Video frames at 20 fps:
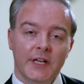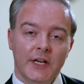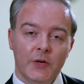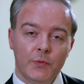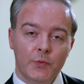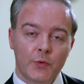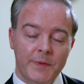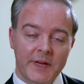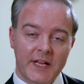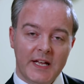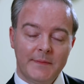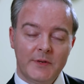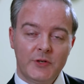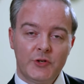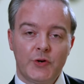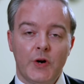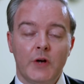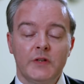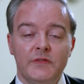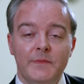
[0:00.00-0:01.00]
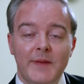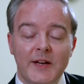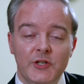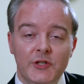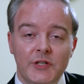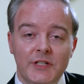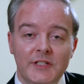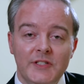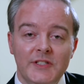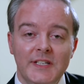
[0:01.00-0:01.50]
will become a
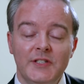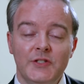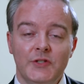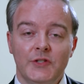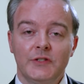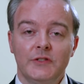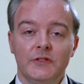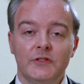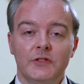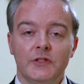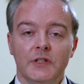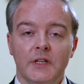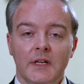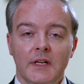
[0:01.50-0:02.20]
transformational assistant